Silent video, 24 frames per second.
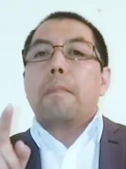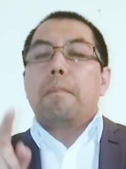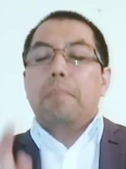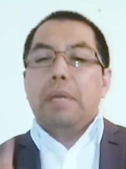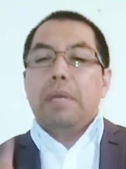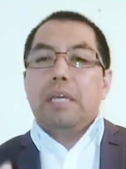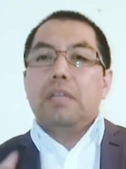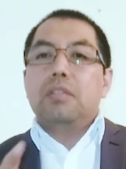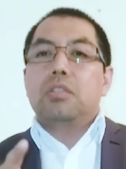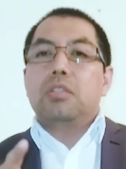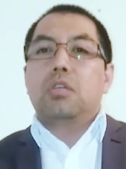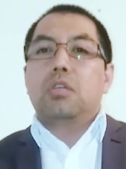
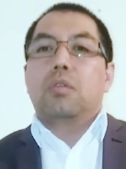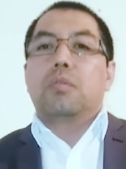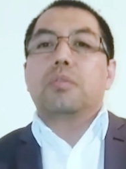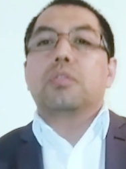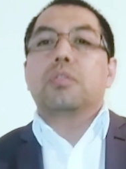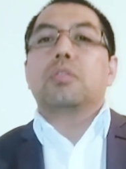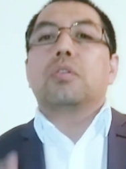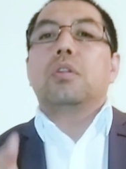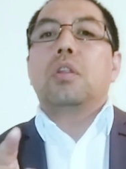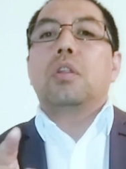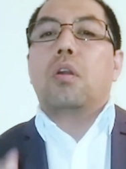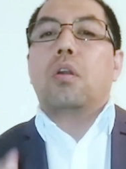be in
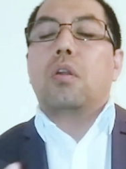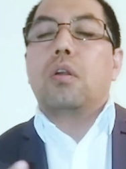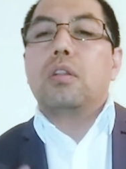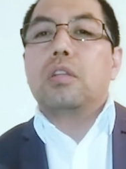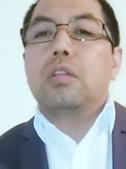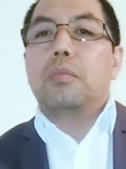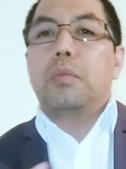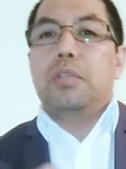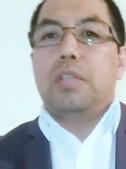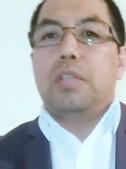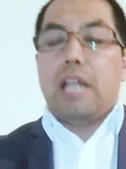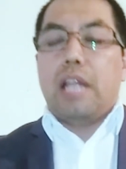touch not
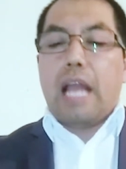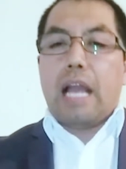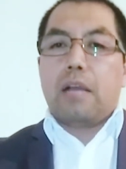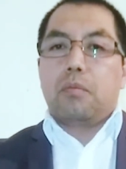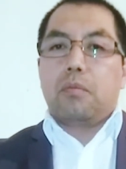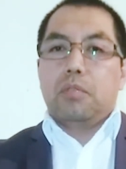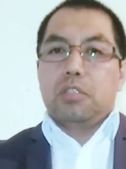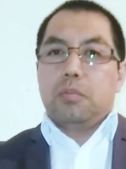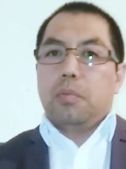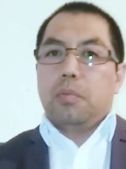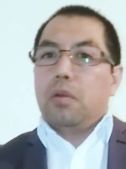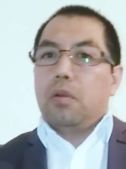only with the
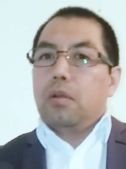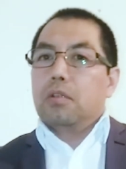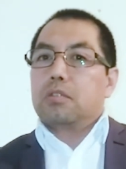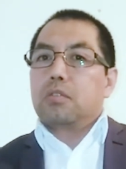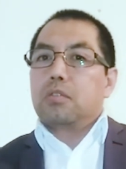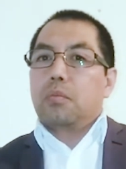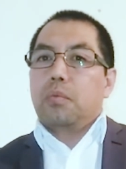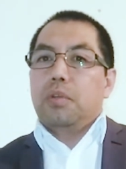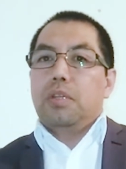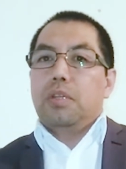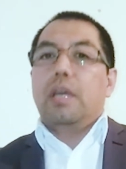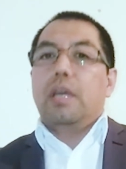language but
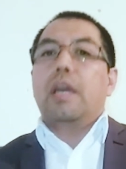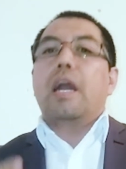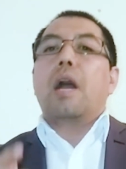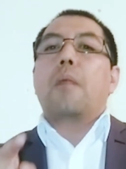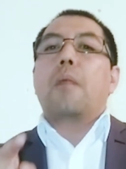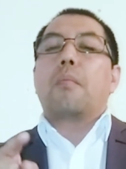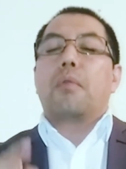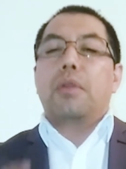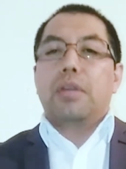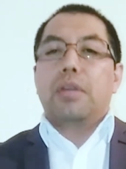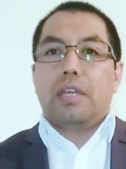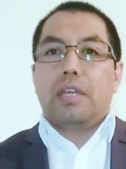also with the
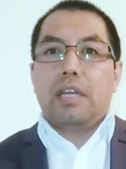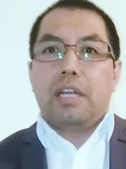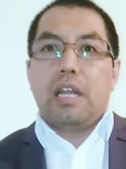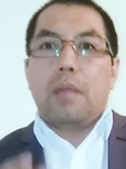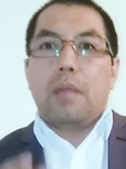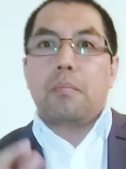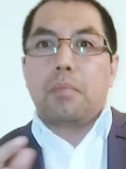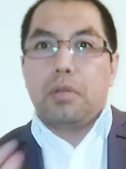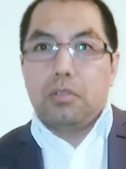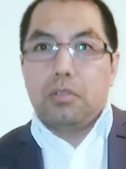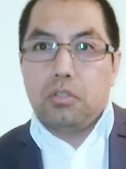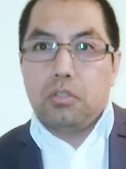American
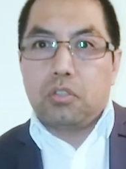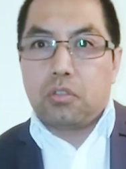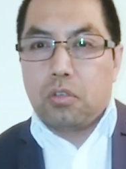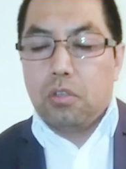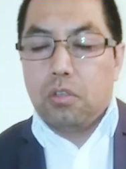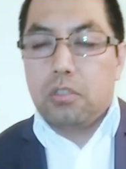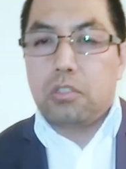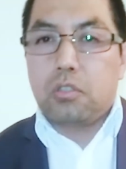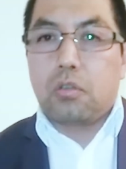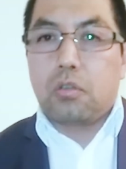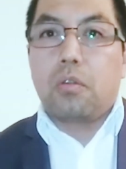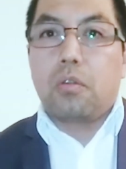and British
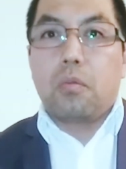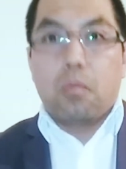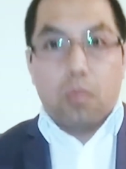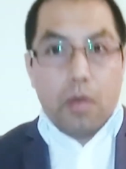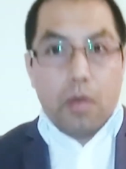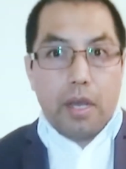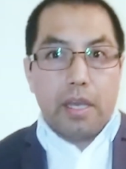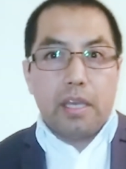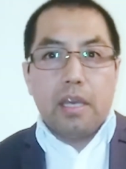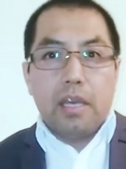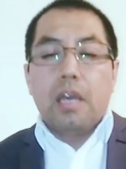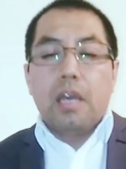culture.
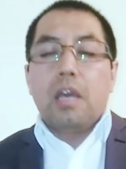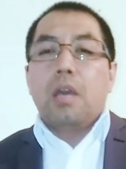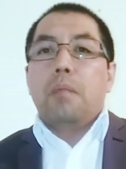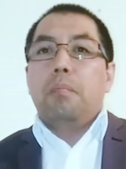Why?